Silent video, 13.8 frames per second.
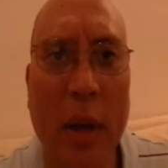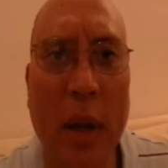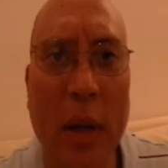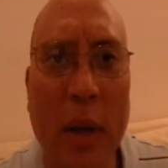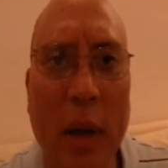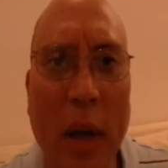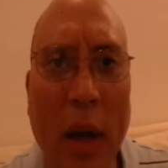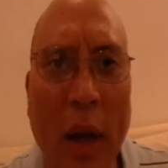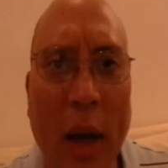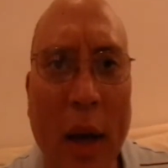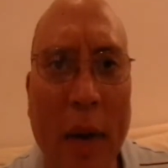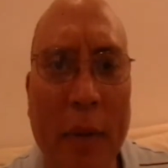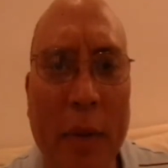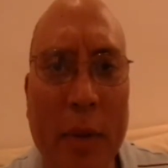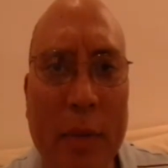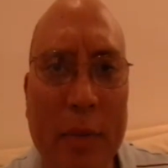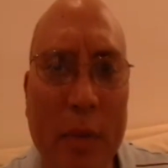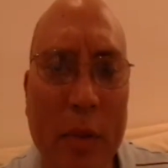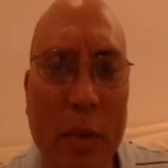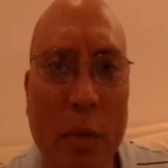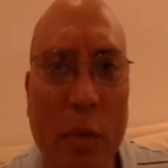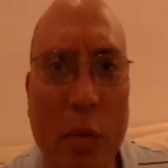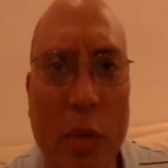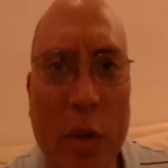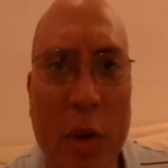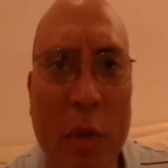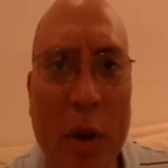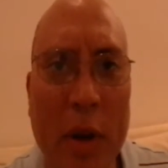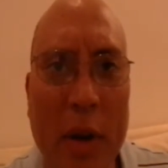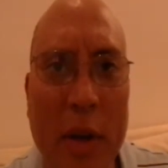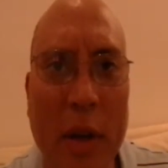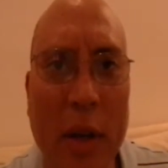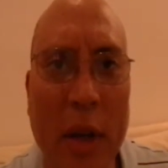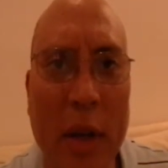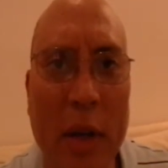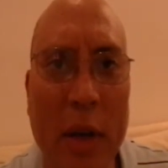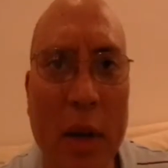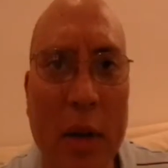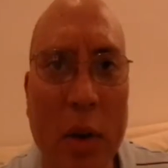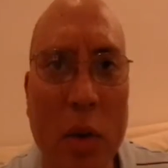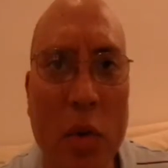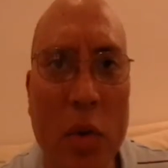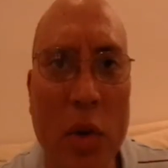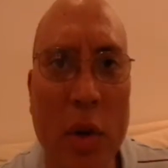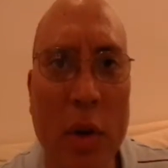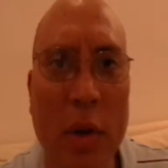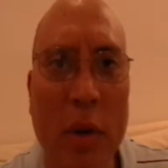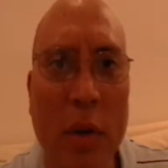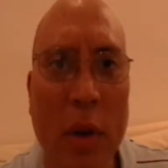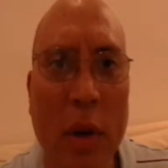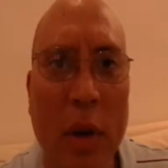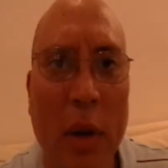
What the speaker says: in the somewhere in the Indian Ocean,